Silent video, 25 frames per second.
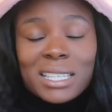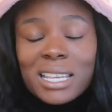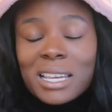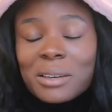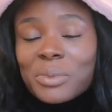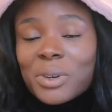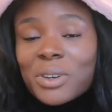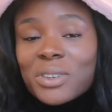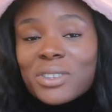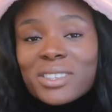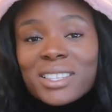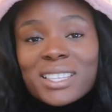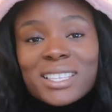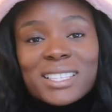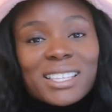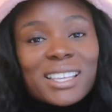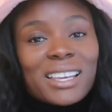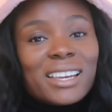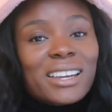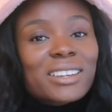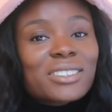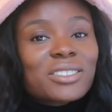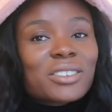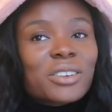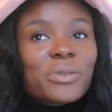Like most of these
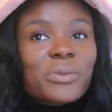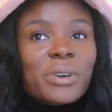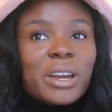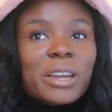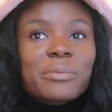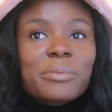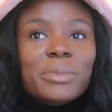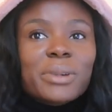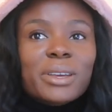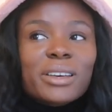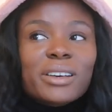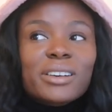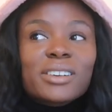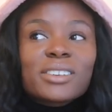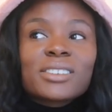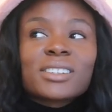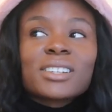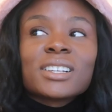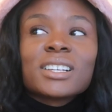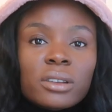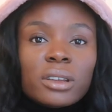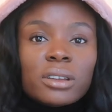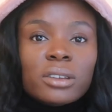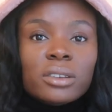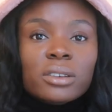clients are white male.